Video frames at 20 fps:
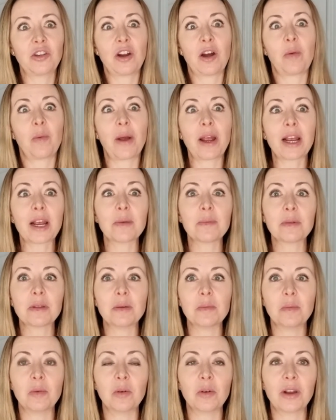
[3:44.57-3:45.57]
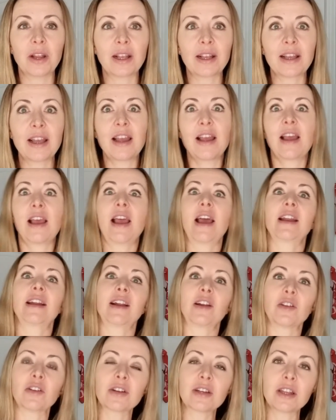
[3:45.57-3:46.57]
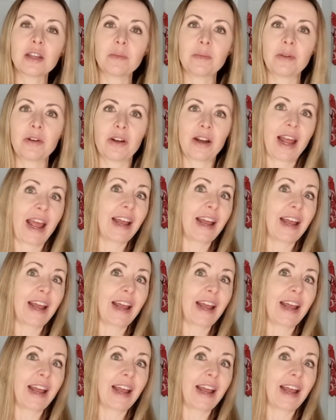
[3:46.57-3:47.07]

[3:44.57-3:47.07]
I wake up in the morning and I look in the mirror